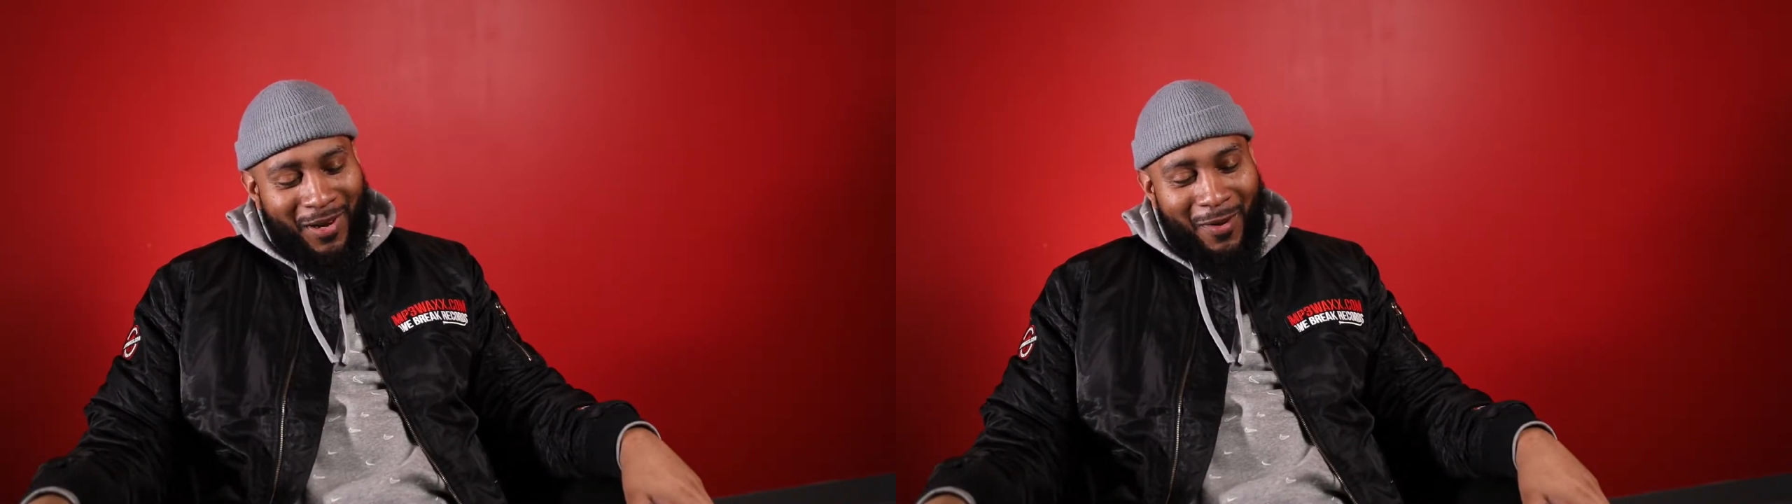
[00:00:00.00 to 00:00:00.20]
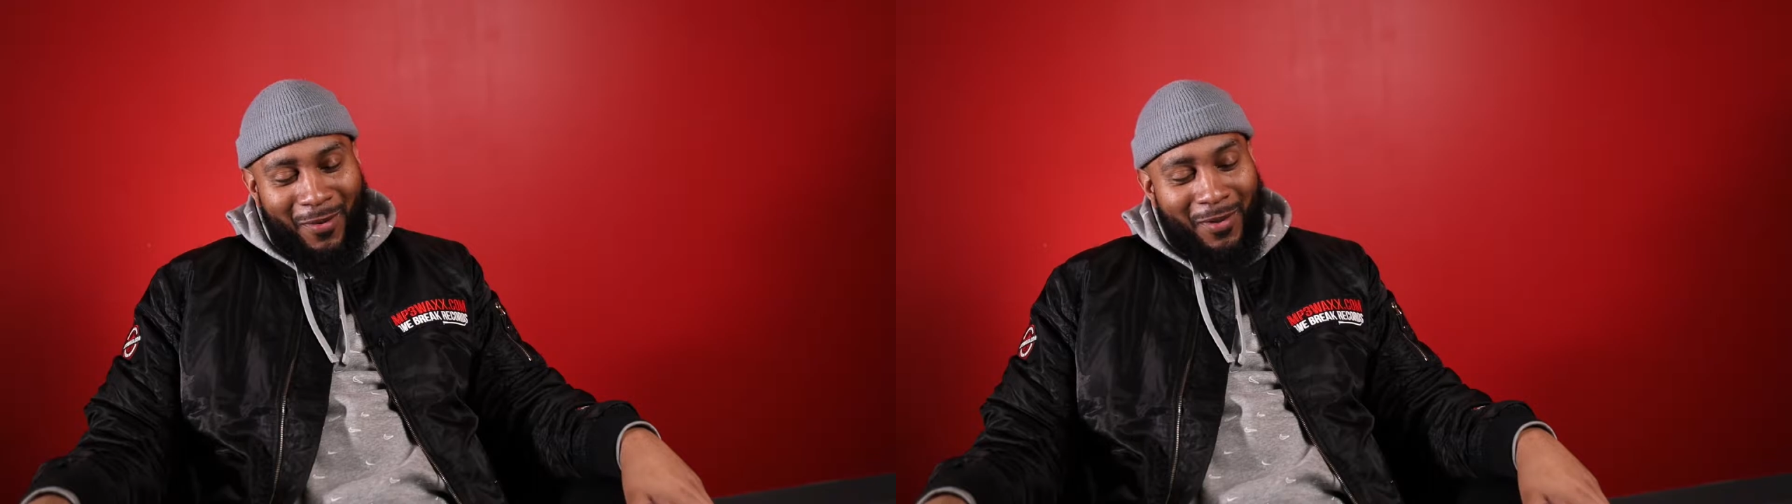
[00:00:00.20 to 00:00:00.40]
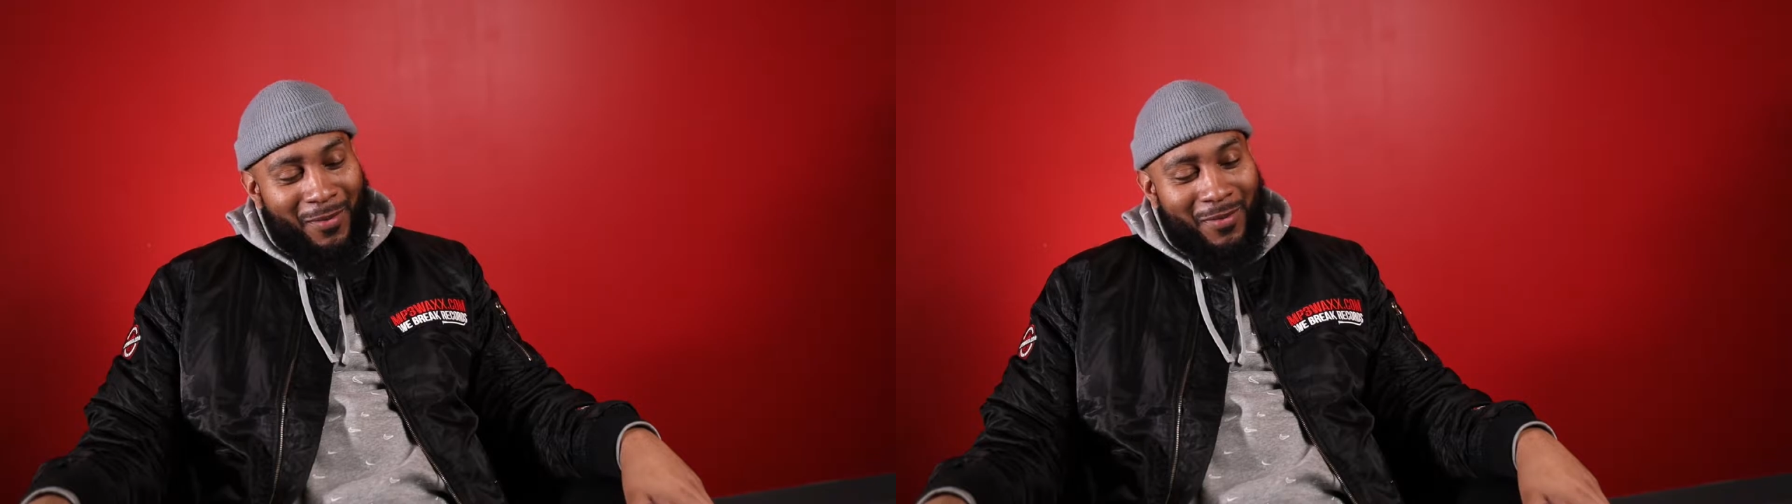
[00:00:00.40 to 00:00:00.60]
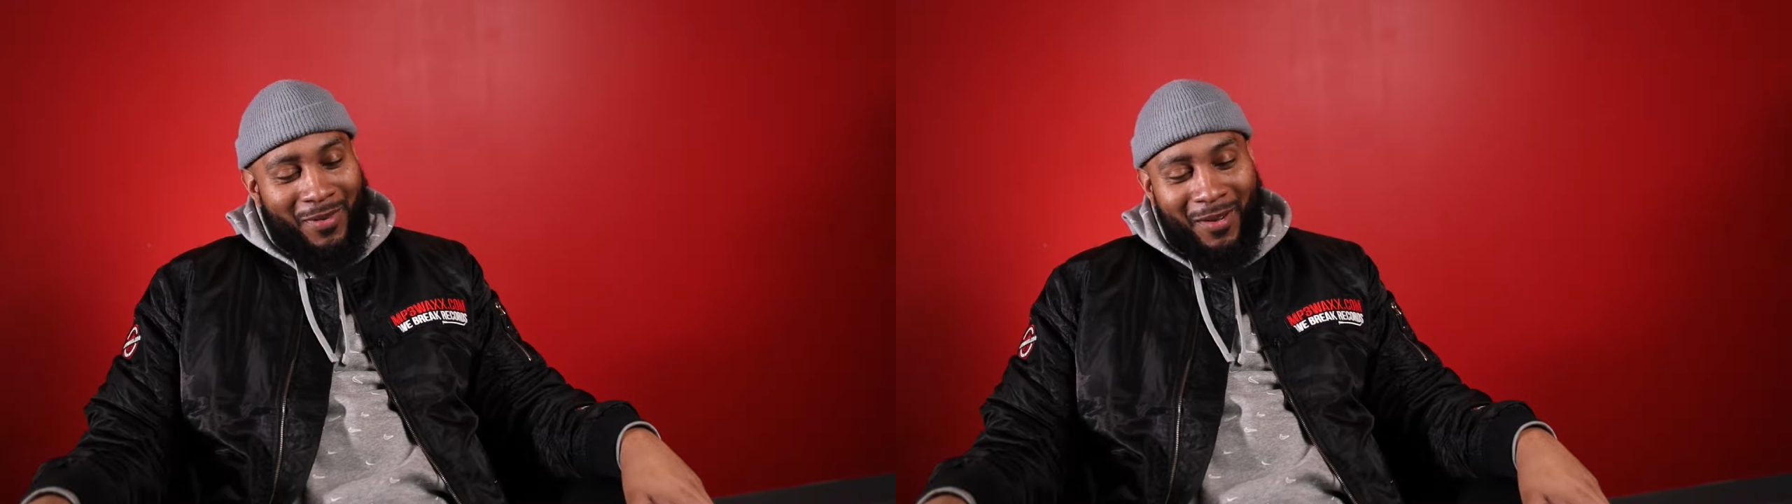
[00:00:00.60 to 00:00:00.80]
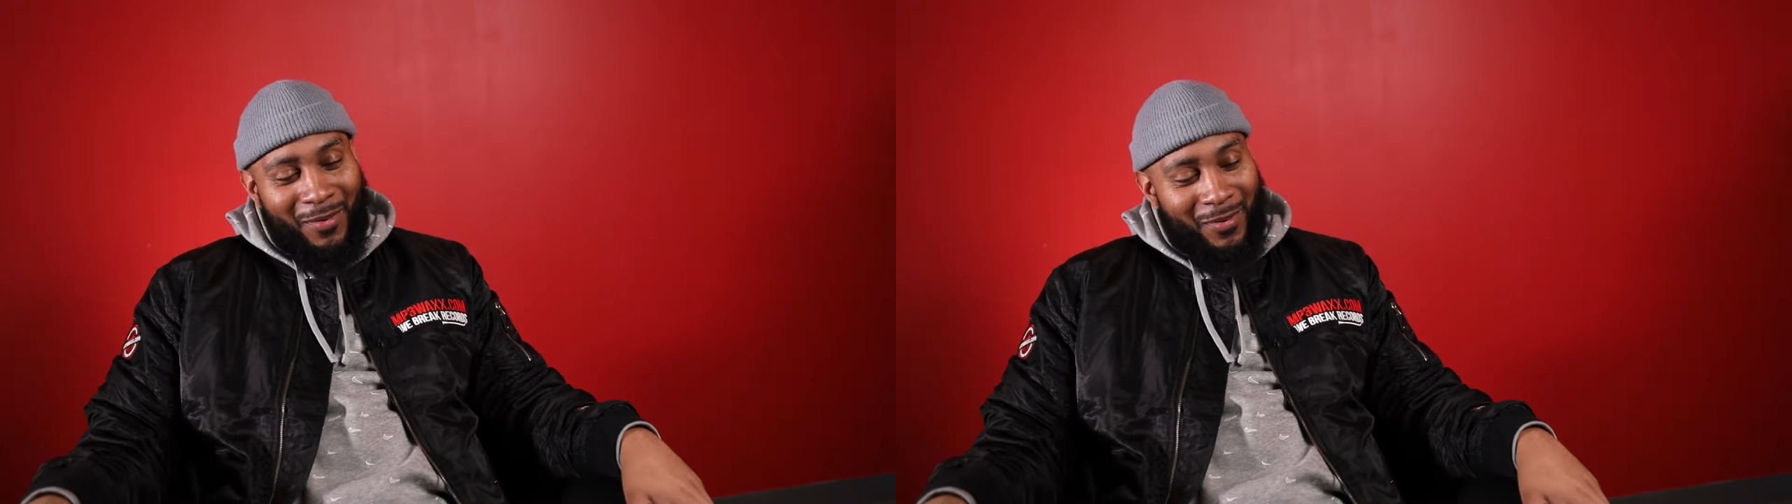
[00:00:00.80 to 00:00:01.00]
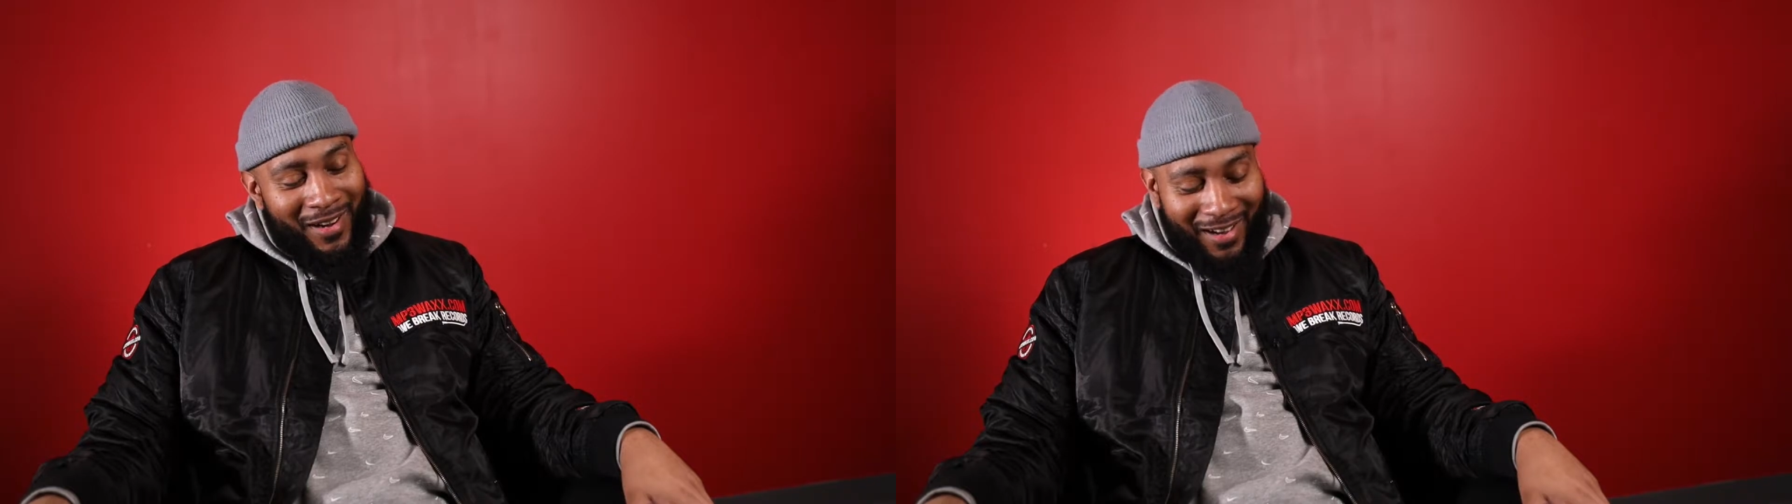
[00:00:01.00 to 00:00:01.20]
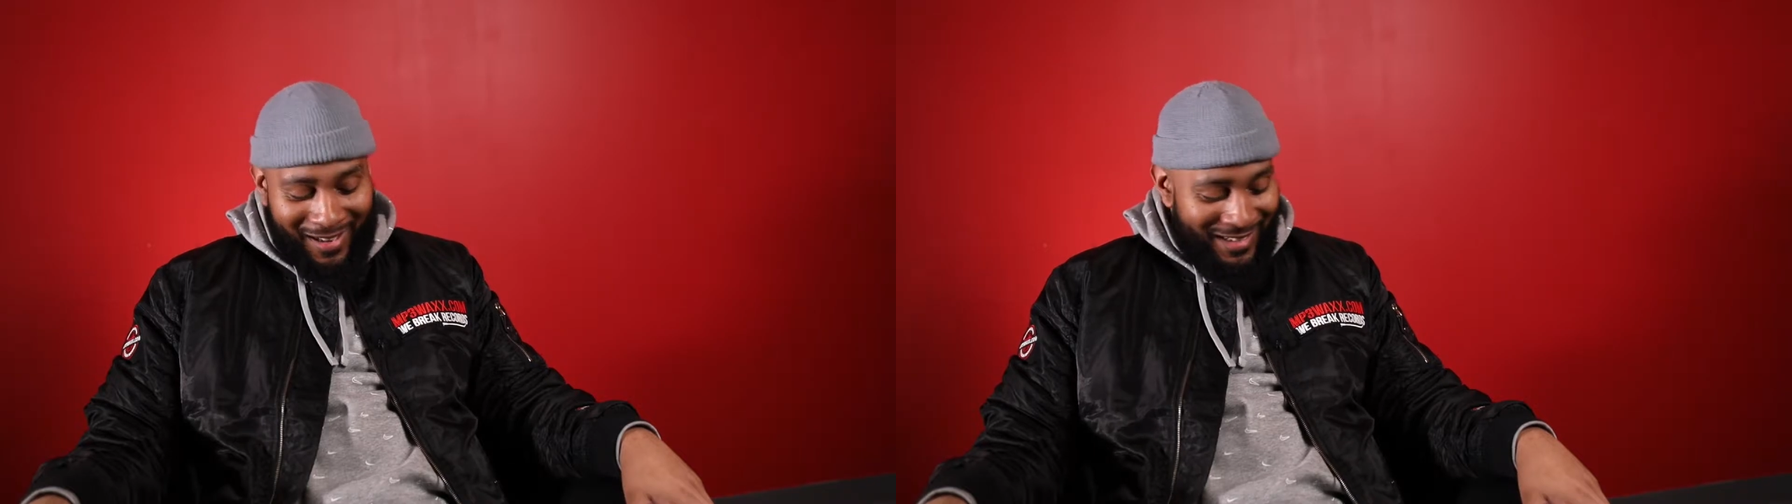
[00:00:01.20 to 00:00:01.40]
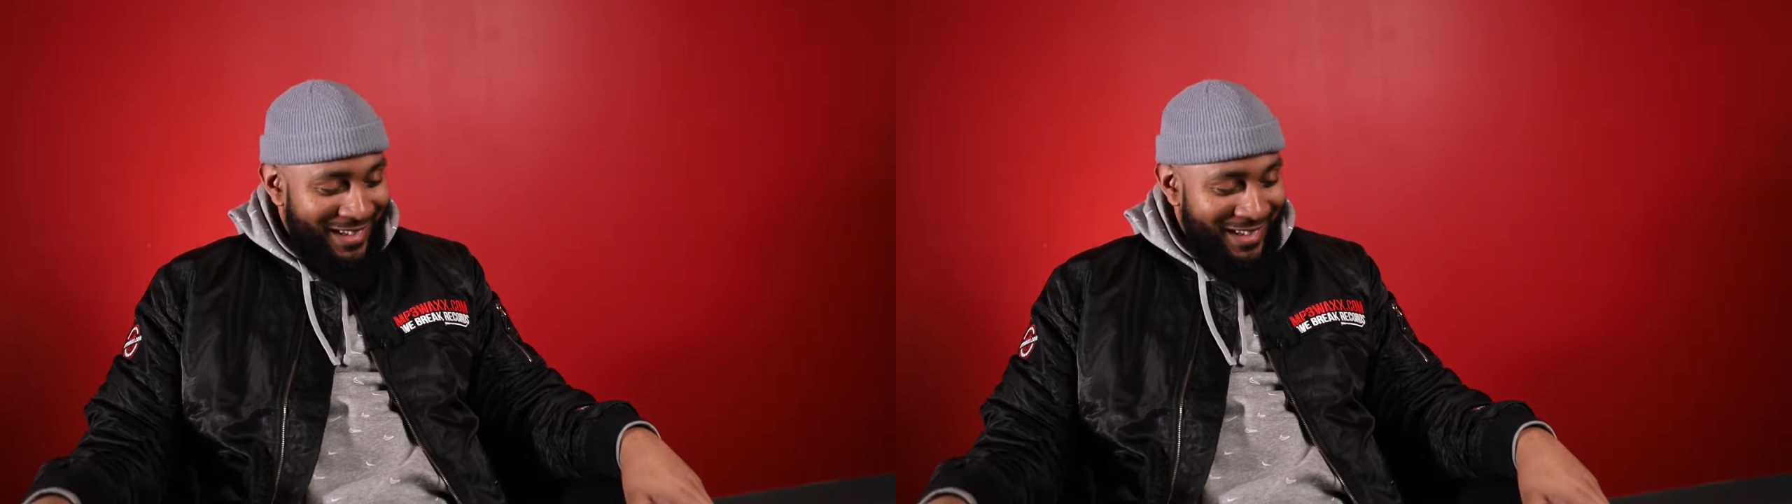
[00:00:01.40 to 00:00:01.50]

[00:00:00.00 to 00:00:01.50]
but I don't give a, I don't care.